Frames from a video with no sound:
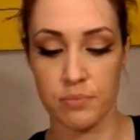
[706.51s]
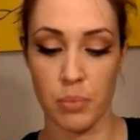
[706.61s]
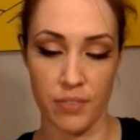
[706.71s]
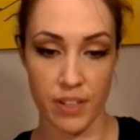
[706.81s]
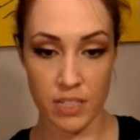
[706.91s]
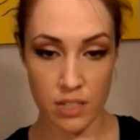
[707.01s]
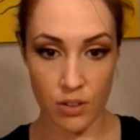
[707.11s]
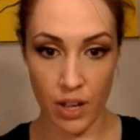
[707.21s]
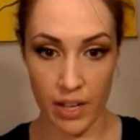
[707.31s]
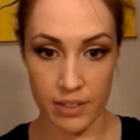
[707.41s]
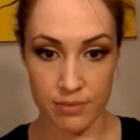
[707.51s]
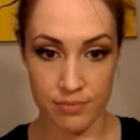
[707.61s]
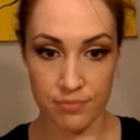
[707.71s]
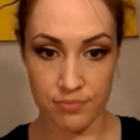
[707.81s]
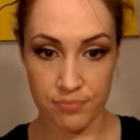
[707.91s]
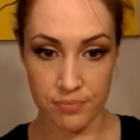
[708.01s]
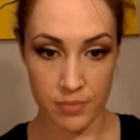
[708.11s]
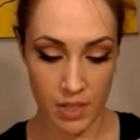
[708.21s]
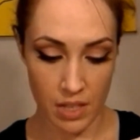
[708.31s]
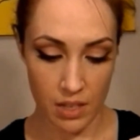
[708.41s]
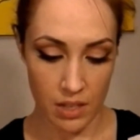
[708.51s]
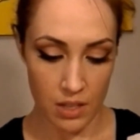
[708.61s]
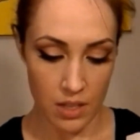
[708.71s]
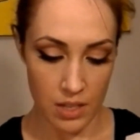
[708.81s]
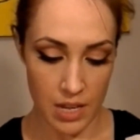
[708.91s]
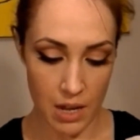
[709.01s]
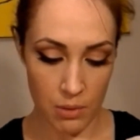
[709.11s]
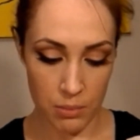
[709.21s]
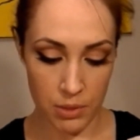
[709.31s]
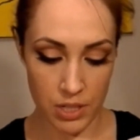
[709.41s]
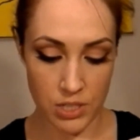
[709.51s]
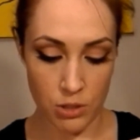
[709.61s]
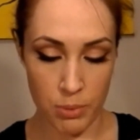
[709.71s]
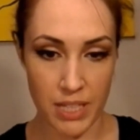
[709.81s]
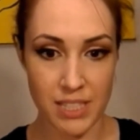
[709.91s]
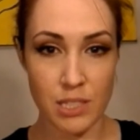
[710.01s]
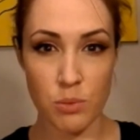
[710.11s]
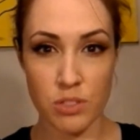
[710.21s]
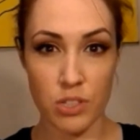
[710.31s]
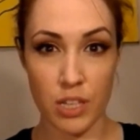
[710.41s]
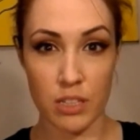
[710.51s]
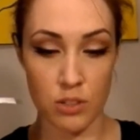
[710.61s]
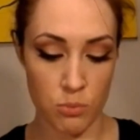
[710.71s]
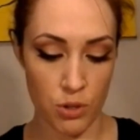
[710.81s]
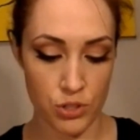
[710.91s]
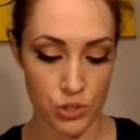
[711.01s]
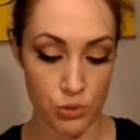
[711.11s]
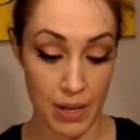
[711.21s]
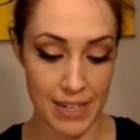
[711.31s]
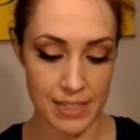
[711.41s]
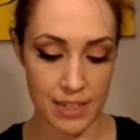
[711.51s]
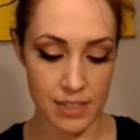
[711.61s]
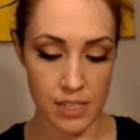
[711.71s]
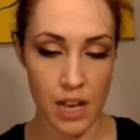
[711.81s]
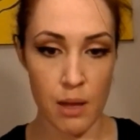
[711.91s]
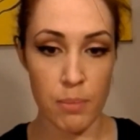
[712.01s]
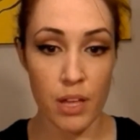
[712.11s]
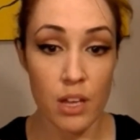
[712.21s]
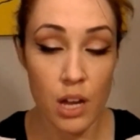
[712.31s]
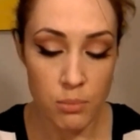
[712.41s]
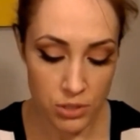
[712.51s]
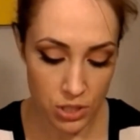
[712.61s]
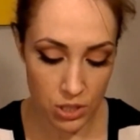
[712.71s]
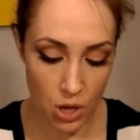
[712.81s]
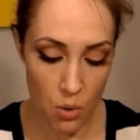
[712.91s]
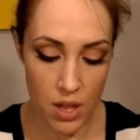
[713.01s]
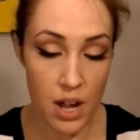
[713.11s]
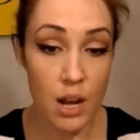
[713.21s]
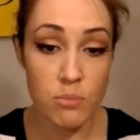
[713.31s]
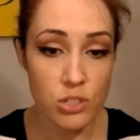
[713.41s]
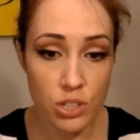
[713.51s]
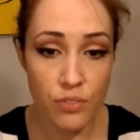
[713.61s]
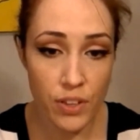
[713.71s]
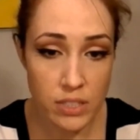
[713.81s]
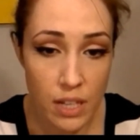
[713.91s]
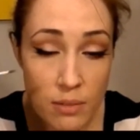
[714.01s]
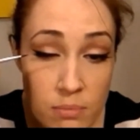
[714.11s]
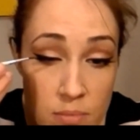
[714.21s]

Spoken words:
Perfect. Okay. Now what I'm going to do, because this one's looking a little more straight on top, I'm just going to go in and I'm just going to fix it.